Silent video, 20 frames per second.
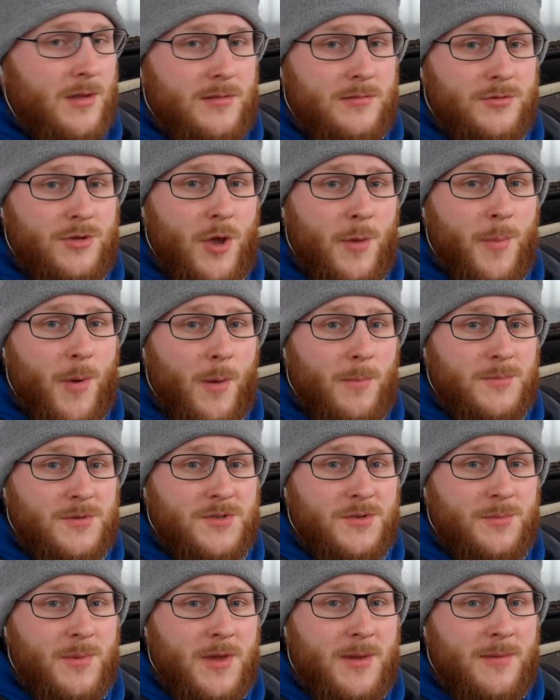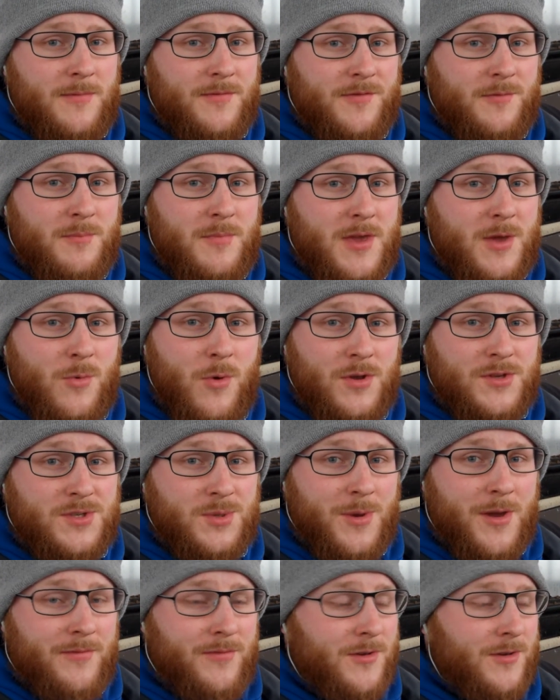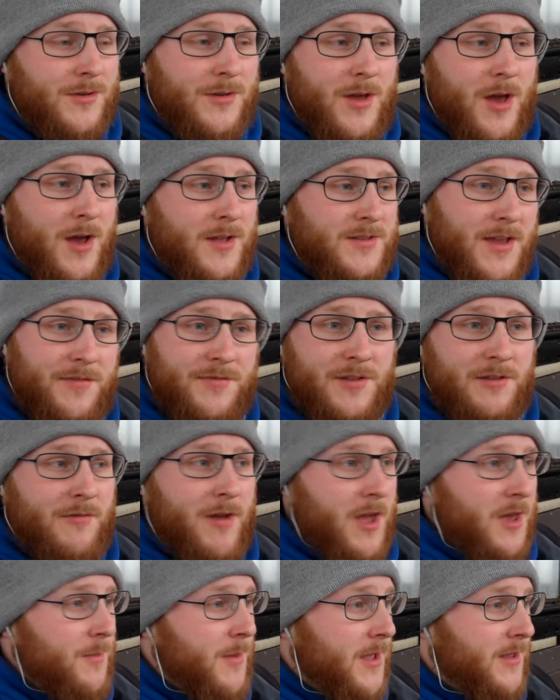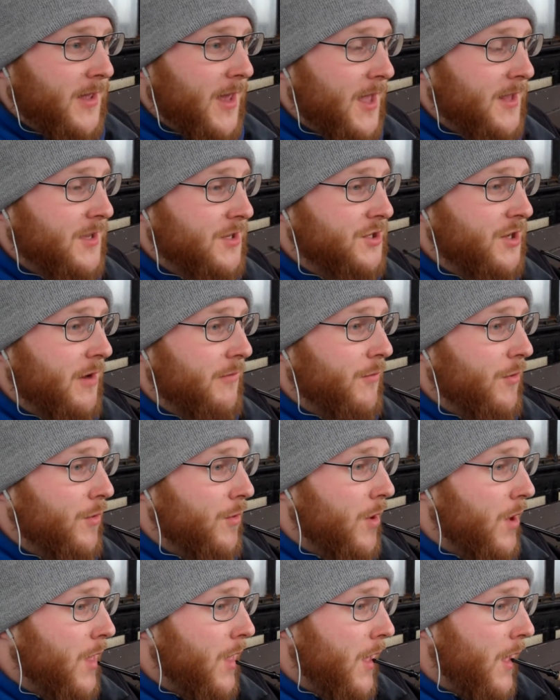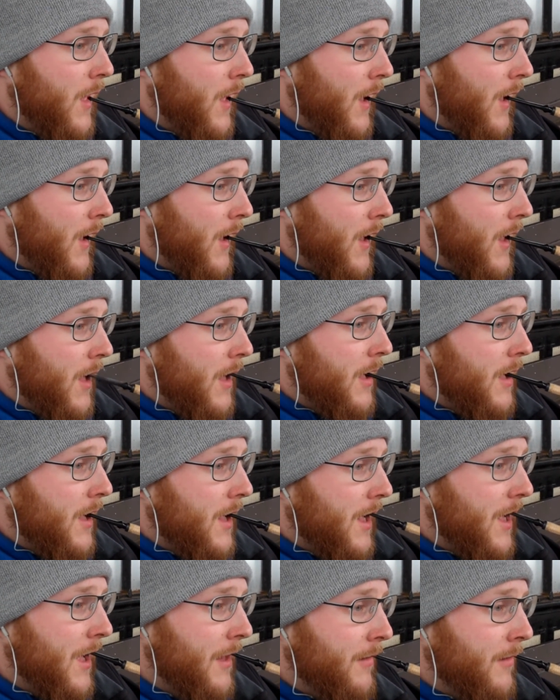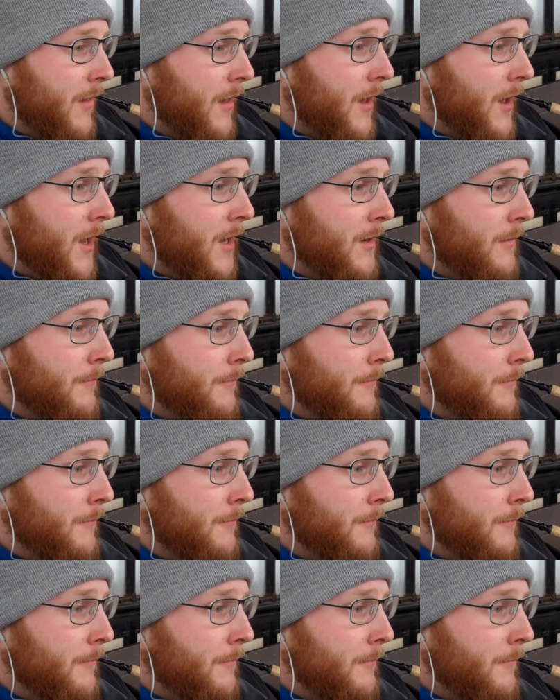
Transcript: no problems for me from me whatsoever. I definitely recommend getting in general, and uh,